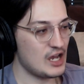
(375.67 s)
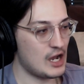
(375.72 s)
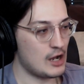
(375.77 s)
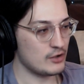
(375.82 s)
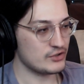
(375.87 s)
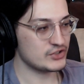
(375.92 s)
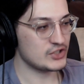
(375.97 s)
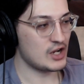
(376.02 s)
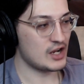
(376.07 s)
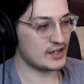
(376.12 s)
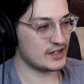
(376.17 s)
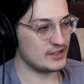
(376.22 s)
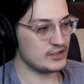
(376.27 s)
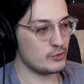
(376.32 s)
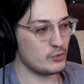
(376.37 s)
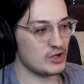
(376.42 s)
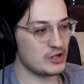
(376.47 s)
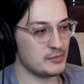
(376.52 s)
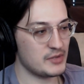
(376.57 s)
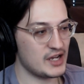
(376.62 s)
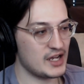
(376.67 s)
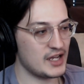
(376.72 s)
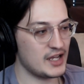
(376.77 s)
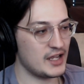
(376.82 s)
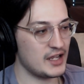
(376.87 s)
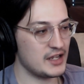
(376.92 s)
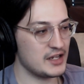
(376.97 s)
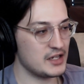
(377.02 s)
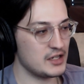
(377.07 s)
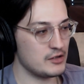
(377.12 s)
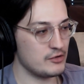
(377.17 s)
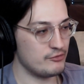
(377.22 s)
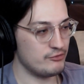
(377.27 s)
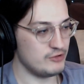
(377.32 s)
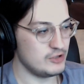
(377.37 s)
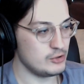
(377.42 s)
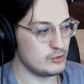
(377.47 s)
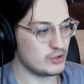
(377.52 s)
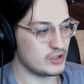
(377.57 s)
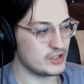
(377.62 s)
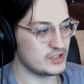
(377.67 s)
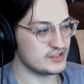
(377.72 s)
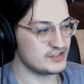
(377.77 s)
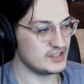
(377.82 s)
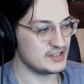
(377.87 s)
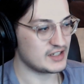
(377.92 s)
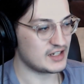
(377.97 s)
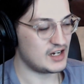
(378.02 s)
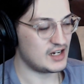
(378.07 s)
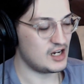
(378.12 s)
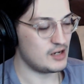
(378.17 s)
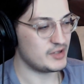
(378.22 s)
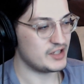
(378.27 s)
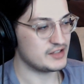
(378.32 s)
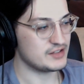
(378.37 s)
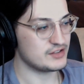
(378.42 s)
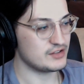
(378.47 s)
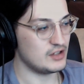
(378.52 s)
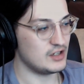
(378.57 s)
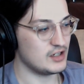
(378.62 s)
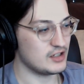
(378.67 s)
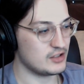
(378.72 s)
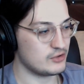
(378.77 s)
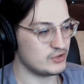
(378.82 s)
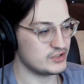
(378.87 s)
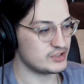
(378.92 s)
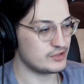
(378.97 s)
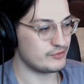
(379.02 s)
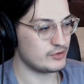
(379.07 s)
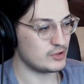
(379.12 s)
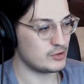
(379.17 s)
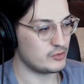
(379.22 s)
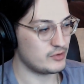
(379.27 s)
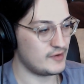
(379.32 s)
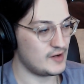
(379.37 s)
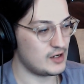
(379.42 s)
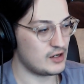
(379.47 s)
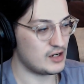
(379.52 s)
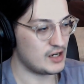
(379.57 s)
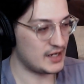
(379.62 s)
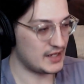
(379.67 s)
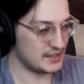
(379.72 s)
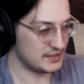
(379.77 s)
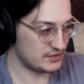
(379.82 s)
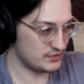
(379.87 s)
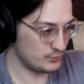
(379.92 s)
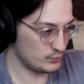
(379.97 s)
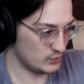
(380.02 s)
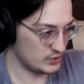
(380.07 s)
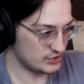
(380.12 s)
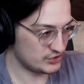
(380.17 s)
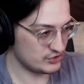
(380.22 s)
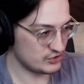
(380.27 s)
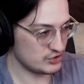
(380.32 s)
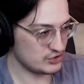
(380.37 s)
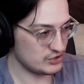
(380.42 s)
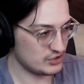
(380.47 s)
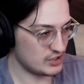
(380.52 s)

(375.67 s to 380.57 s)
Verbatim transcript: I was talking to one of my viewers in the comments, uh, Christopher Rivera, and I was,